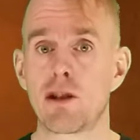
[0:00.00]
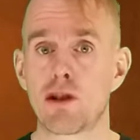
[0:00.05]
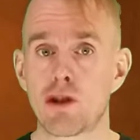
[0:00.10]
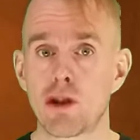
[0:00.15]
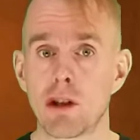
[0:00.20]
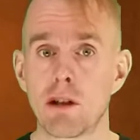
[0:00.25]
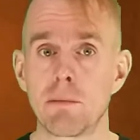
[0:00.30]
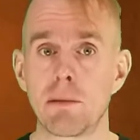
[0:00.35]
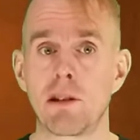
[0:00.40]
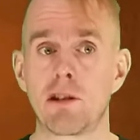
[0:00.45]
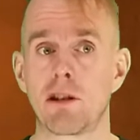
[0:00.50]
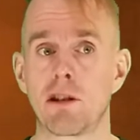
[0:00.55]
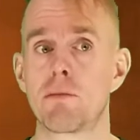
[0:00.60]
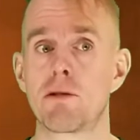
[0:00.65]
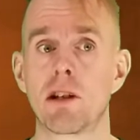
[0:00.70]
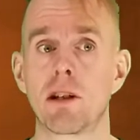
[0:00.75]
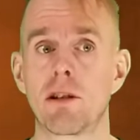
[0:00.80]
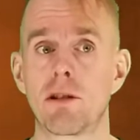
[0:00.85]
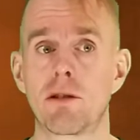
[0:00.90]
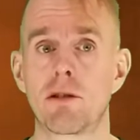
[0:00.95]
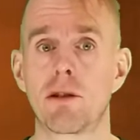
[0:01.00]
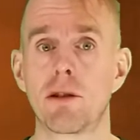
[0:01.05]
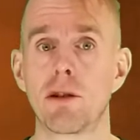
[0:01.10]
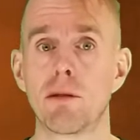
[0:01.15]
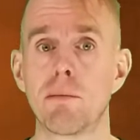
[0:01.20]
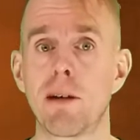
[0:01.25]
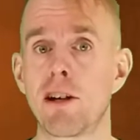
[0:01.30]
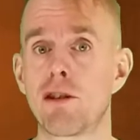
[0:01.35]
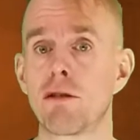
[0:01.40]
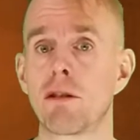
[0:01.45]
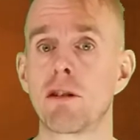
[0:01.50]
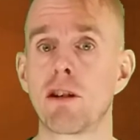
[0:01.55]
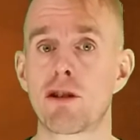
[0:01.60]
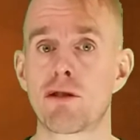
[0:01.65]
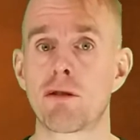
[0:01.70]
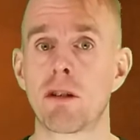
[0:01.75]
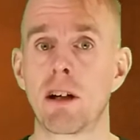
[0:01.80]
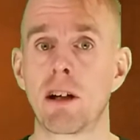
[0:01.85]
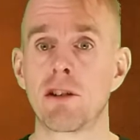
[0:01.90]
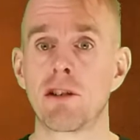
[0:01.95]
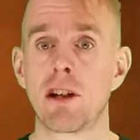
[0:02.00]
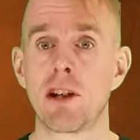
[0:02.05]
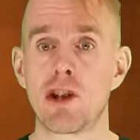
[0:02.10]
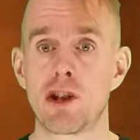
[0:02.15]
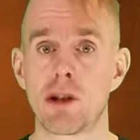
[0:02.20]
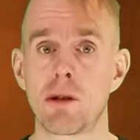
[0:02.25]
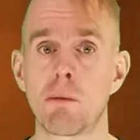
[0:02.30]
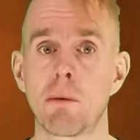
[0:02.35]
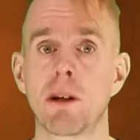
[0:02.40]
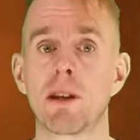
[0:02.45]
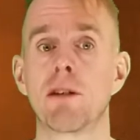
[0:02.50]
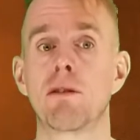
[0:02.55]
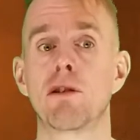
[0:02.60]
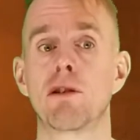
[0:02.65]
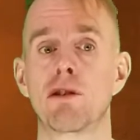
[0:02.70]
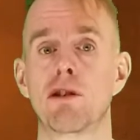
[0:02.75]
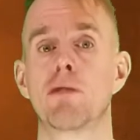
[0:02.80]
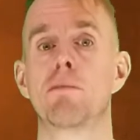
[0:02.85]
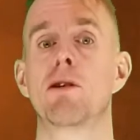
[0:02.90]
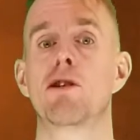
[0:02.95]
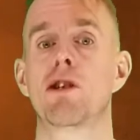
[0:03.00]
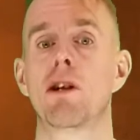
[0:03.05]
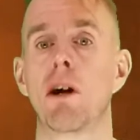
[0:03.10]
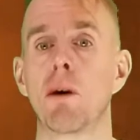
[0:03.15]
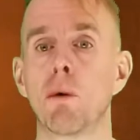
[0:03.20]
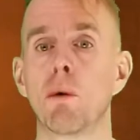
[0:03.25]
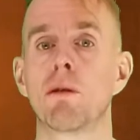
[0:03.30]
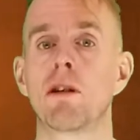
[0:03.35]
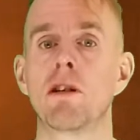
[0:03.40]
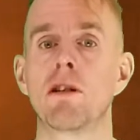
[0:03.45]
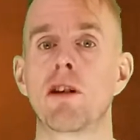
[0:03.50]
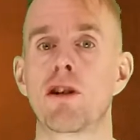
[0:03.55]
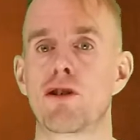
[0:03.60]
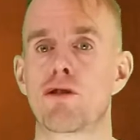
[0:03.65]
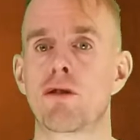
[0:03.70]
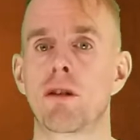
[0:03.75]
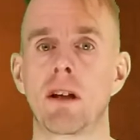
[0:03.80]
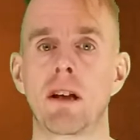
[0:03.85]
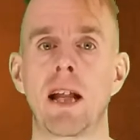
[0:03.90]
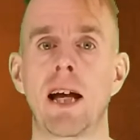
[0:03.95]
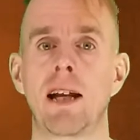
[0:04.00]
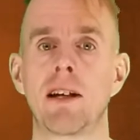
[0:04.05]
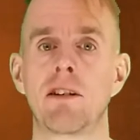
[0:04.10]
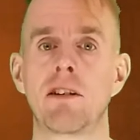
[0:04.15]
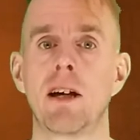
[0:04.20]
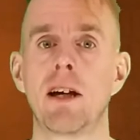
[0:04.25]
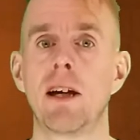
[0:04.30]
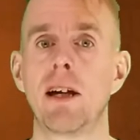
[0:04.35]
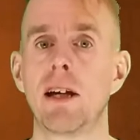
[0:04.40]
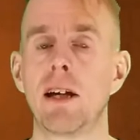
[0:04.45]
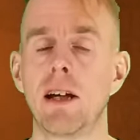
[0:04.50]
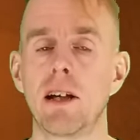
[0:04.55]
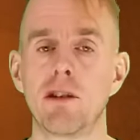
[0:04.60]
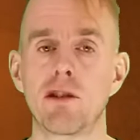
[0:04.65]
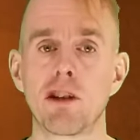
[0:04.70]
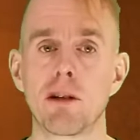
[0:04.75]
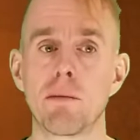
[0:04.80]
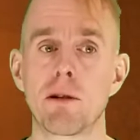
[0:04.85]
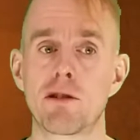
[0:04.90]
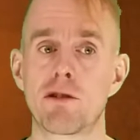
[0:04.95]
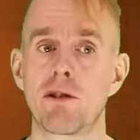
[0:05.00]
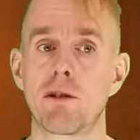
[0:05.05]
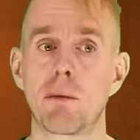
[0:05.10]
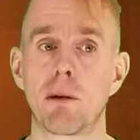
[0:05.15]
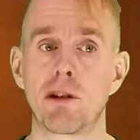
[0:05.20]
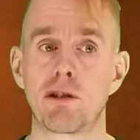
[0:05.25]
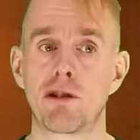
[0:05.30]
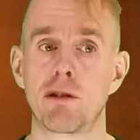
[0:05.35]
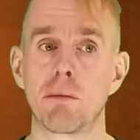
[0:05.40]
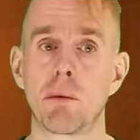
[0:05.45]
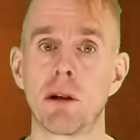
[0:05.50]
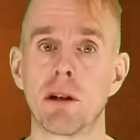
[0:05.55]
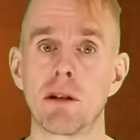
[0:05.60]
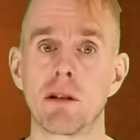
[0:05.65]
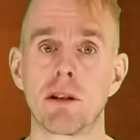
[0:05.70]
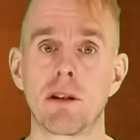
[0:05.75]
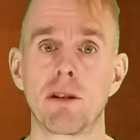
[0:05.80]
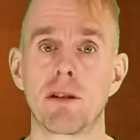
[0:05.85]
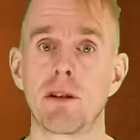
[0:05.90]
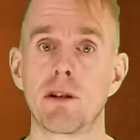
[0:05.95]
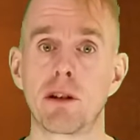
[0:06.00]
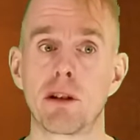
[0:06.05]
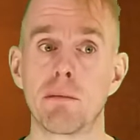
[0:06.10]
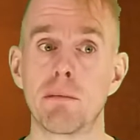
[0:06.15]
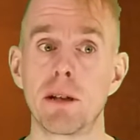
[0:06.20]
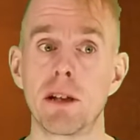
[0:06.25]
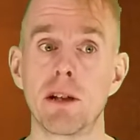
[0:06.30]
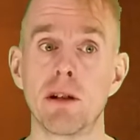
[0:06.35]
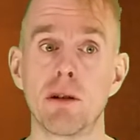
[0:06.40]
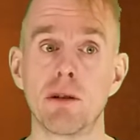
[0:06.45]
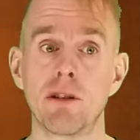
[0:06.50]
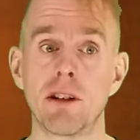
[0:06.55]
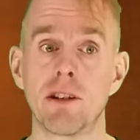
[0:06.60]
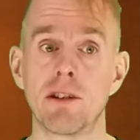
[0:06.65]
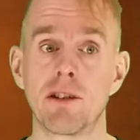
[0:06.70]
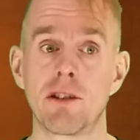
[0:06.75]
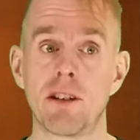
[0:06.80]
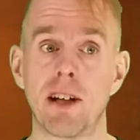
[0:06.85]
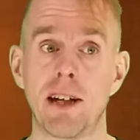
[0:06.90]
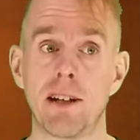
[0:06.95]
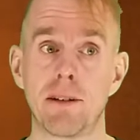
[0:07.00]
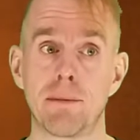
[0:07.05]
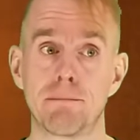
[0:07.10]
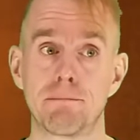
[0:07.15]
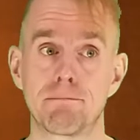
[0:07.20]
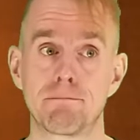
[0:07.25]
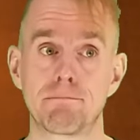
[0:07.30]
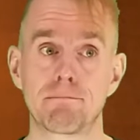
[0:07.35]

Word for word: it shouldn't be subject to major industrialisation when there is so much old industrial land in so much of the Western world that can be used instead.